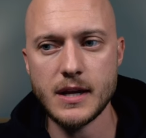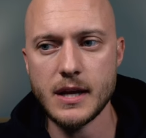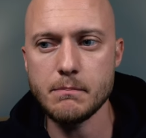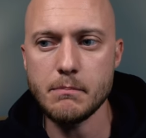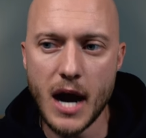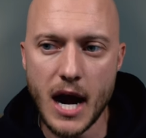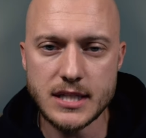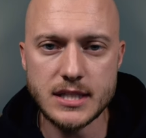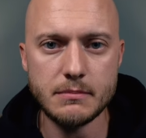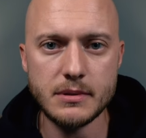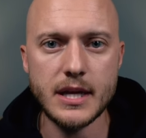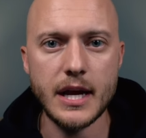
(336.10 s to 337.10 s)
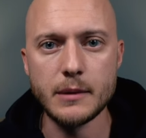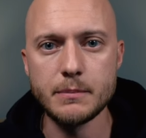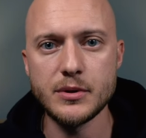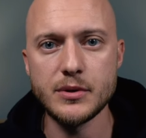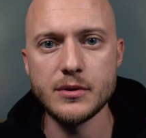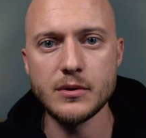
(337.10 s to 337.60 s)
can possibly help
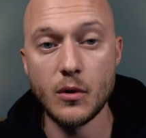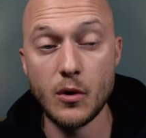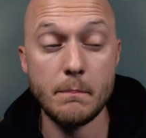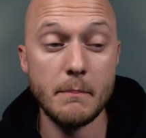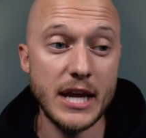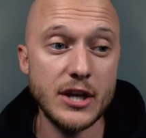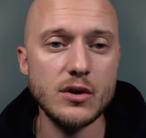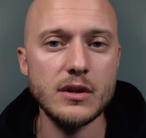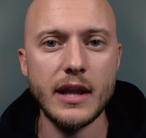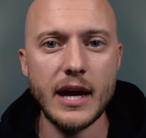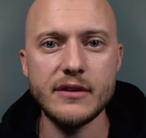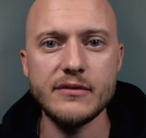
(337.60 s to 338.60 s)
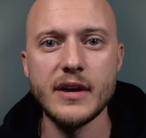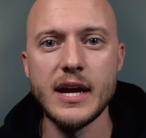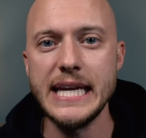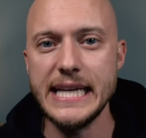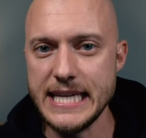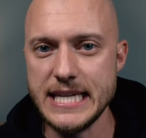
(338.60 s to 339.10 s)
you or make your life
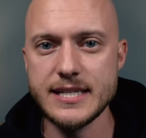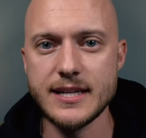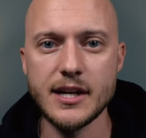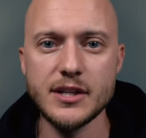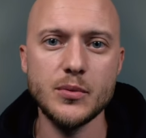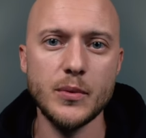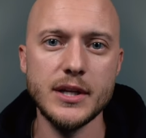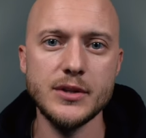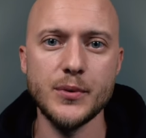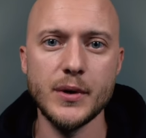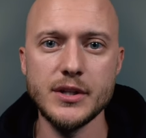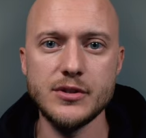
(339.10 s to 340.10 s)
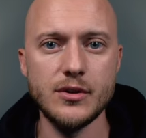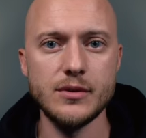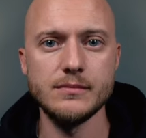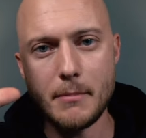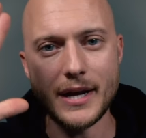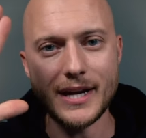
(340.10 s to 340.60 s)
easier in 2022.
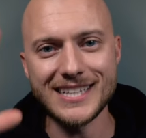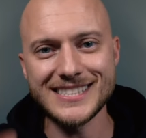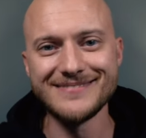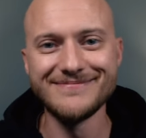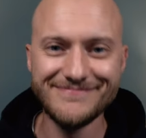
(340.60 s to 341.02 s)
Bye, guys.